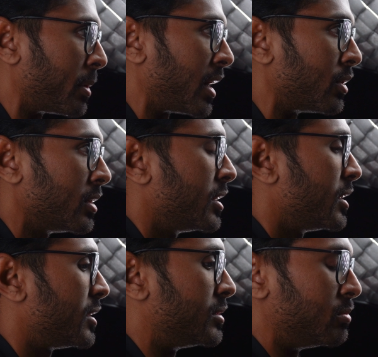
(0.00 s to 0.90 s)
about
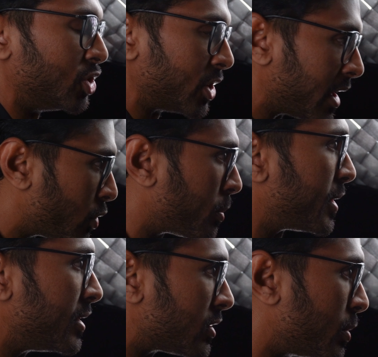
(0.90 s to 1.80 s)
general
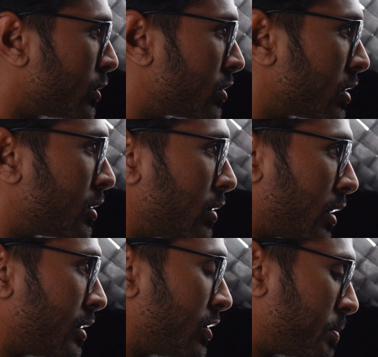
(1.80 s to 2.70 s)
principles rather than